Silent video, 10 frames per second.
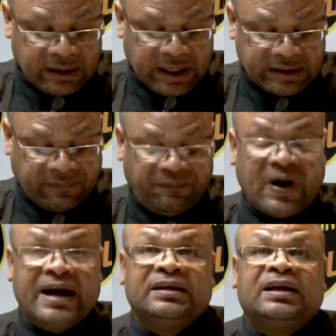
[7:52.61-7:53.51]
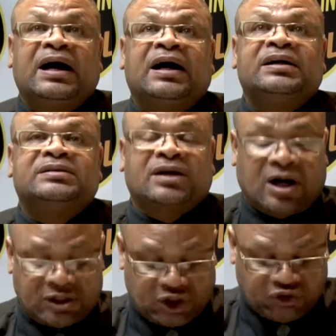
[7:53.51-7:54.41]
There's a finalized
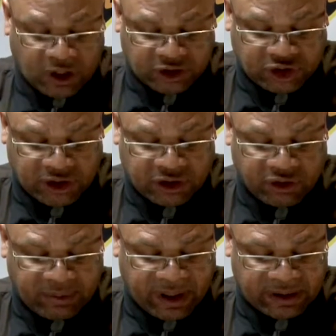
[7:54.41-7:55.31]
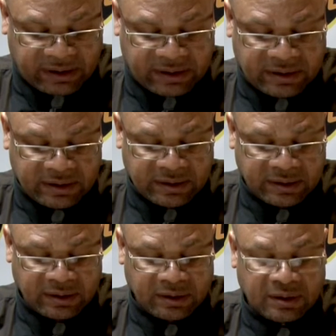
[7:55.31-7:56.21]
construction agreement
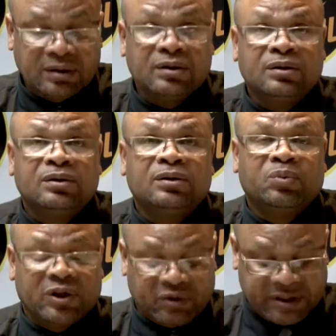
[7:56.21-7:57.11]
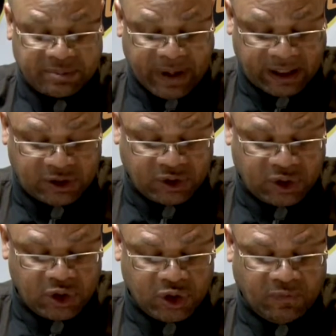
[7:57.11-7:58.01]
with respect to
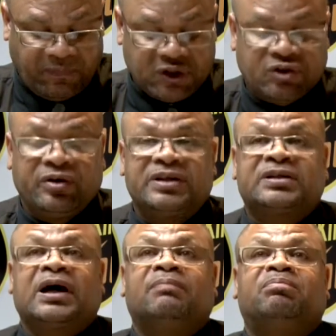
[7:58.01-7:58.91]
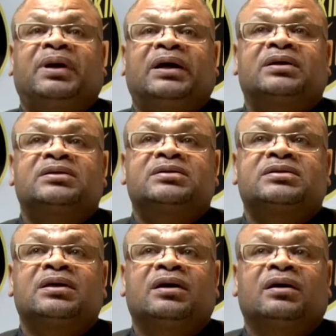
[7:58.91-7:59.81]
the new fisheries
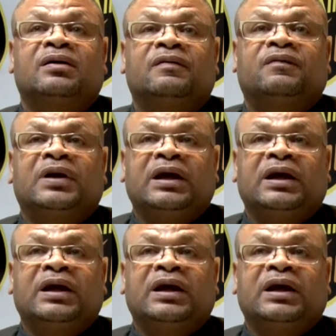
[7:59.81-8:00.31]
complex for